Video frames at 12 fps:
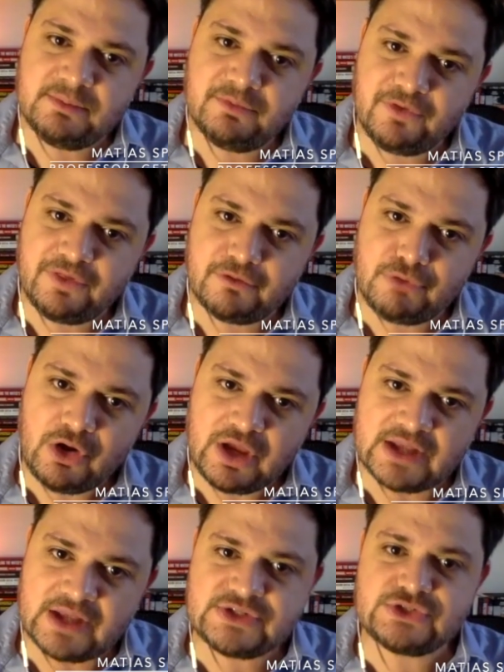for the
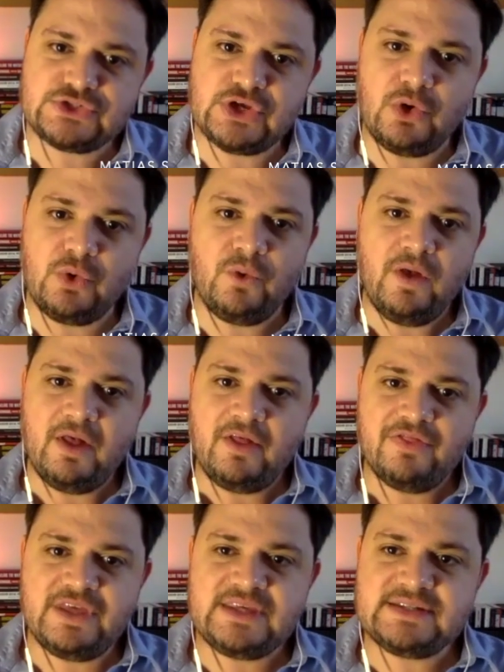rockets, so
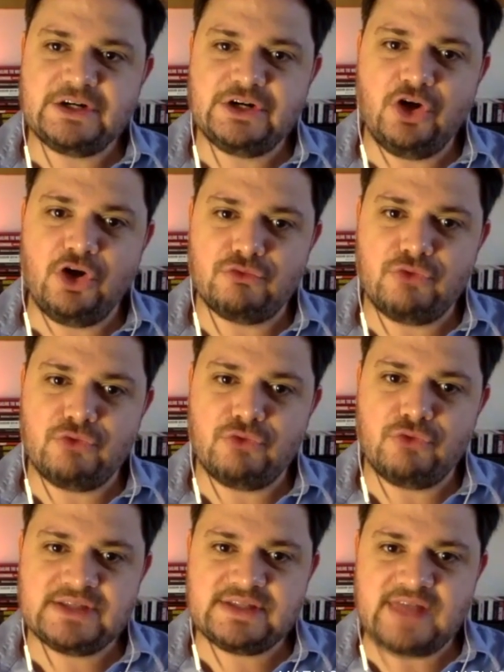these are not
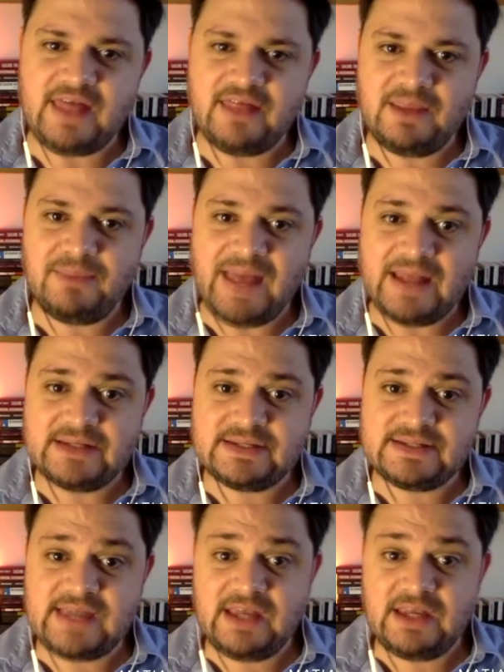rockets that they plan to
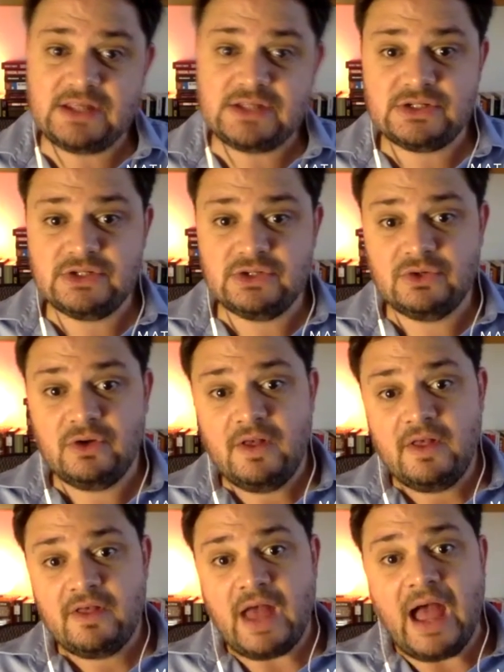send into
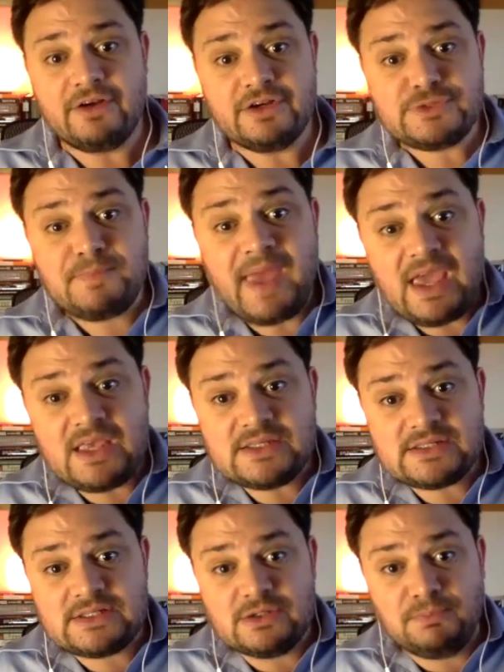outer space
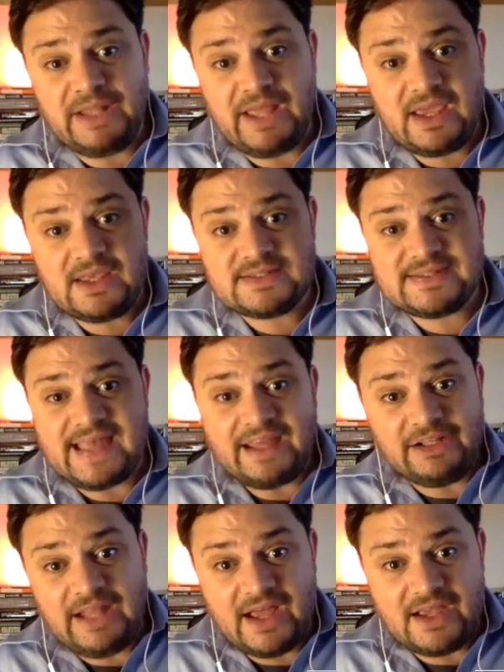to place
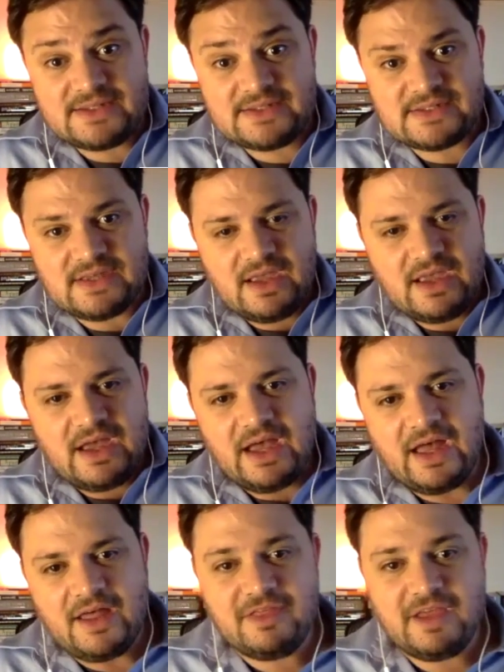satellites
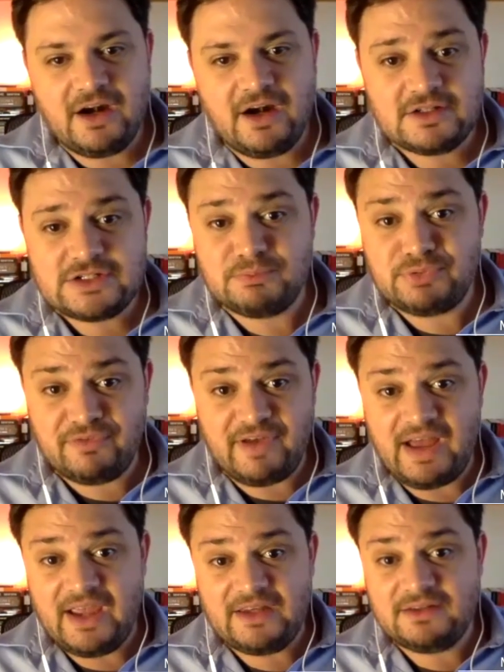there to
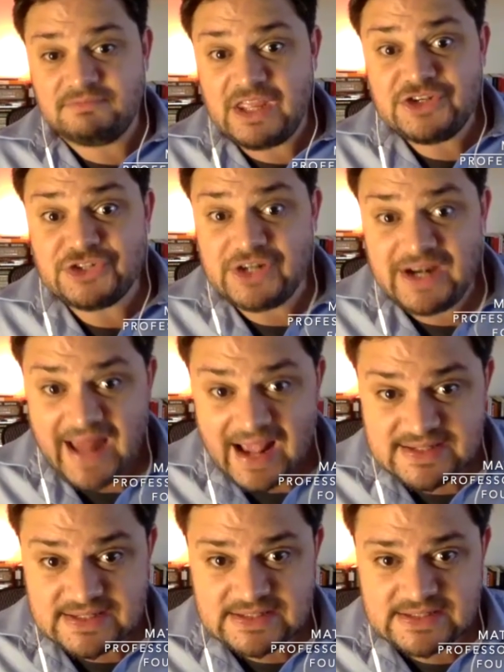provide internet
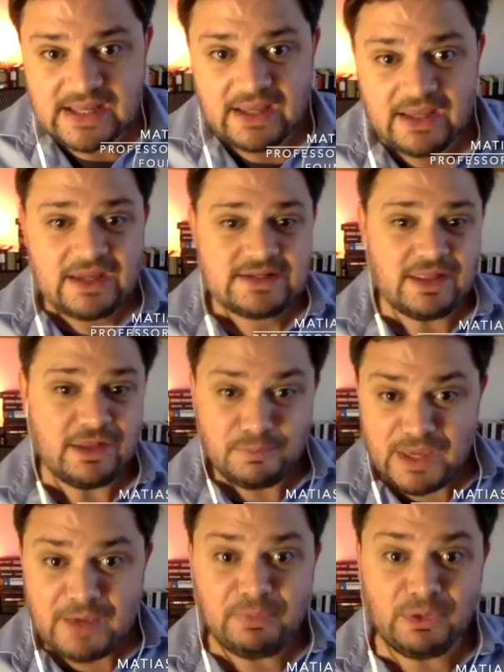access to their
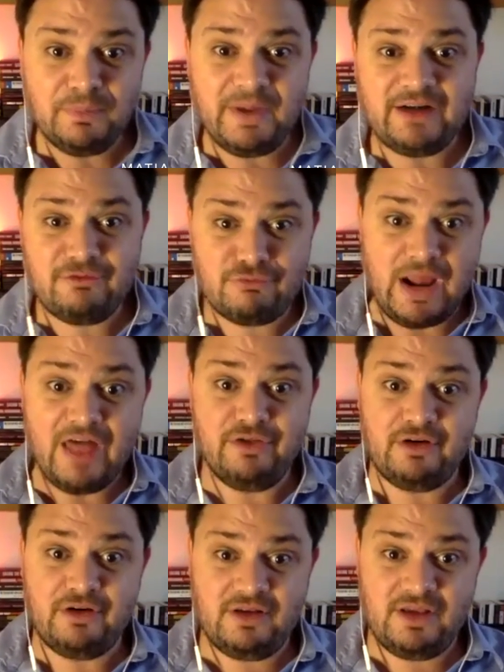people, but
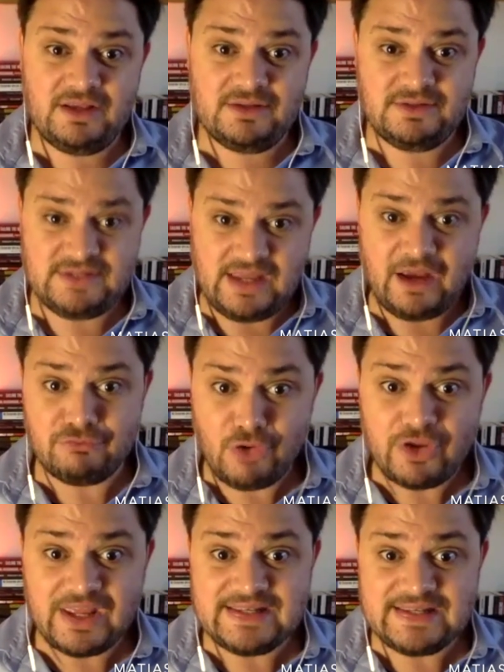rather it's a
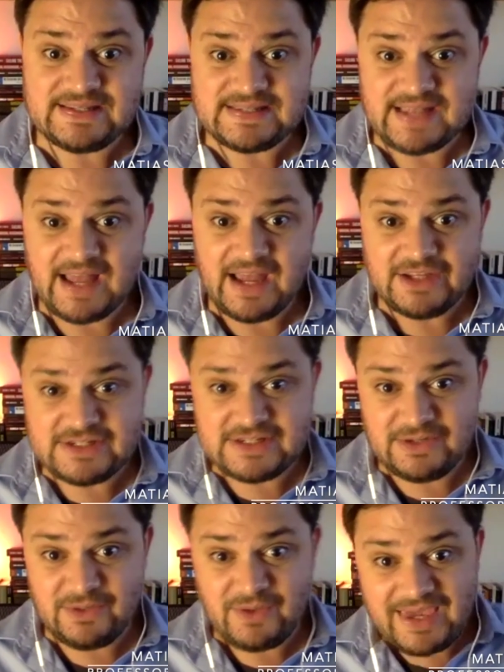rocket designed
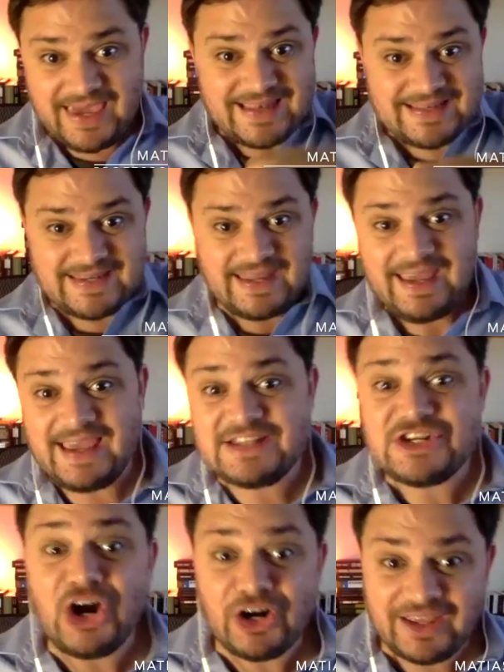to hit a
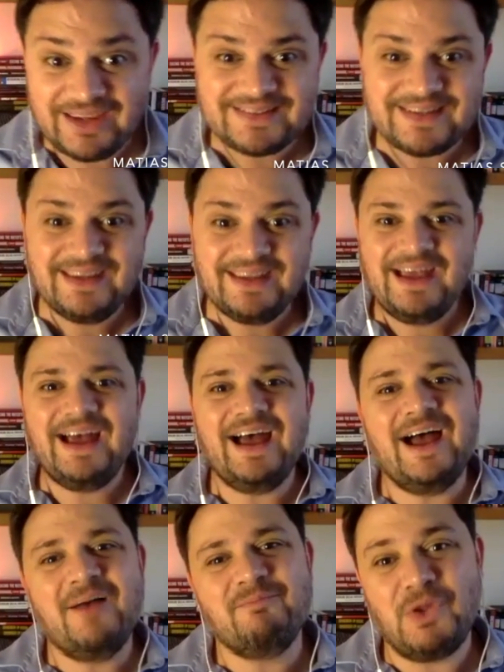target
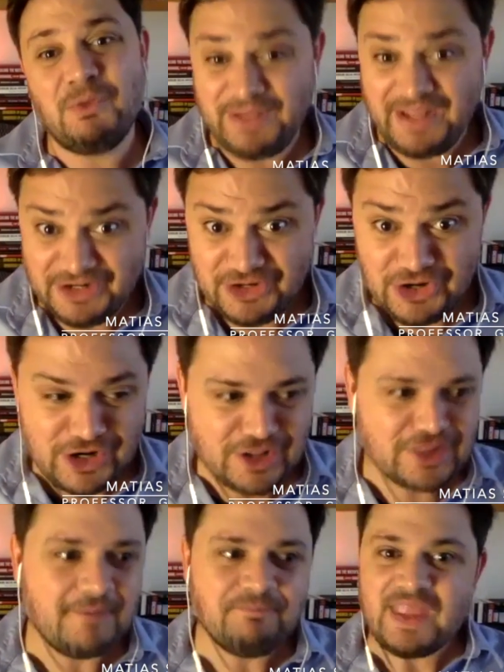on planet Earth,
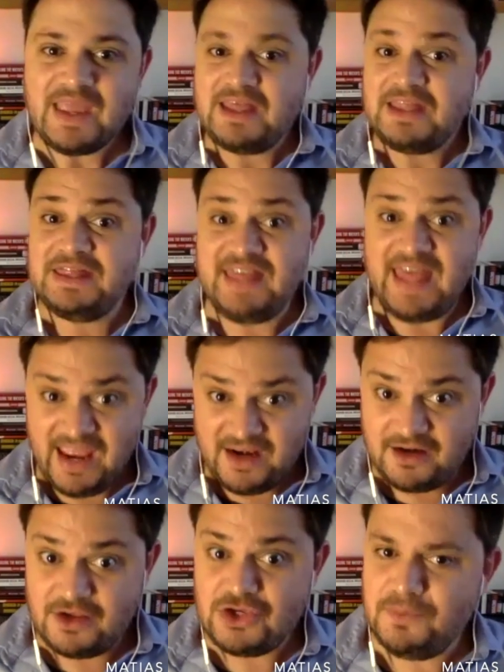
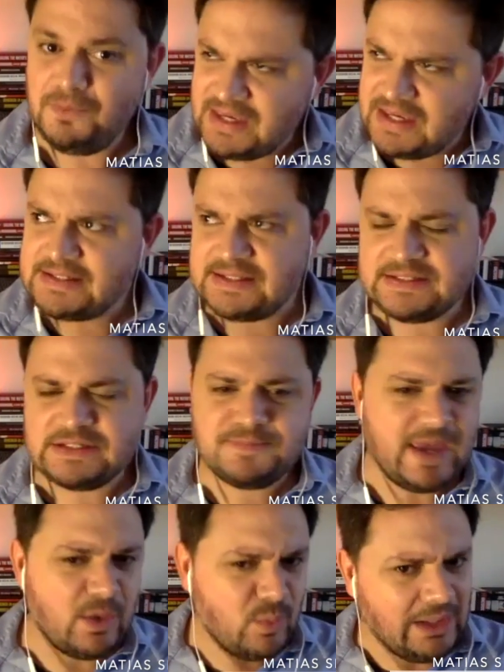then you begin to
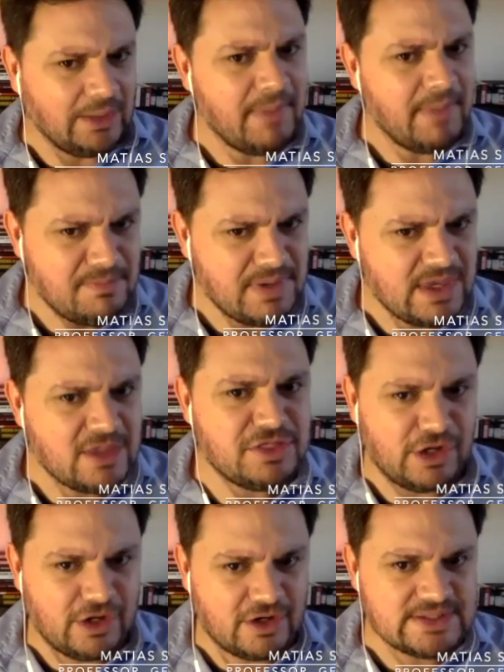suspect, well, maybe
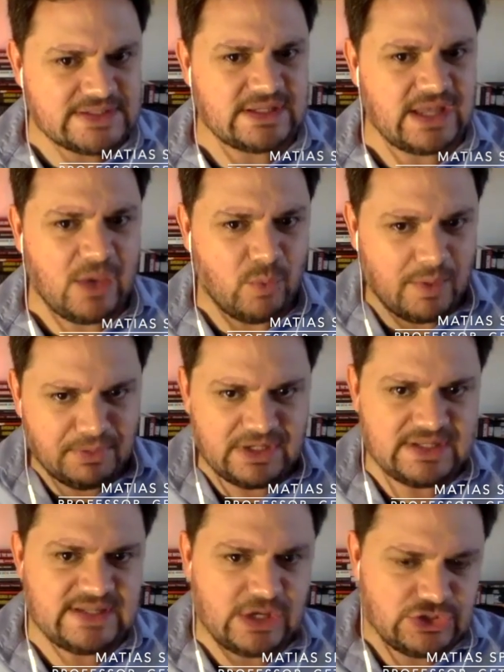there's a
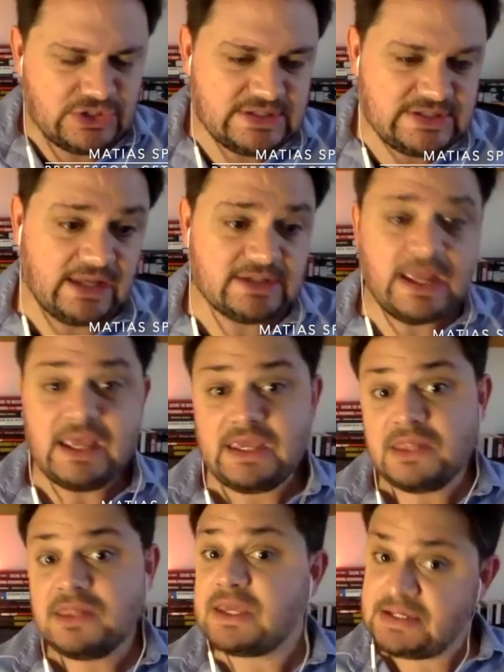weaponization intent.
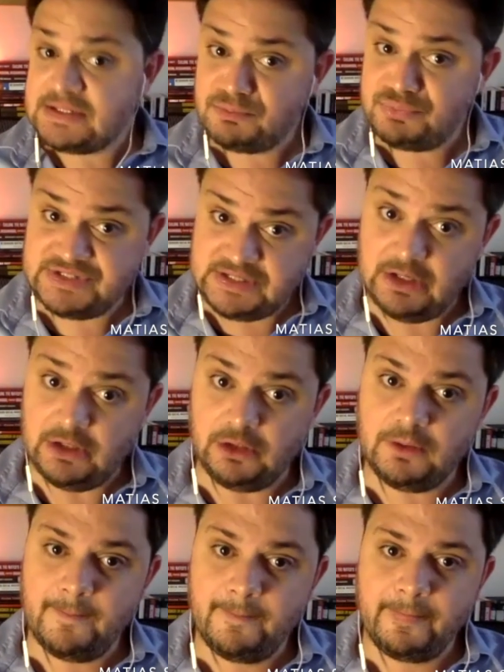In the case of Brazil,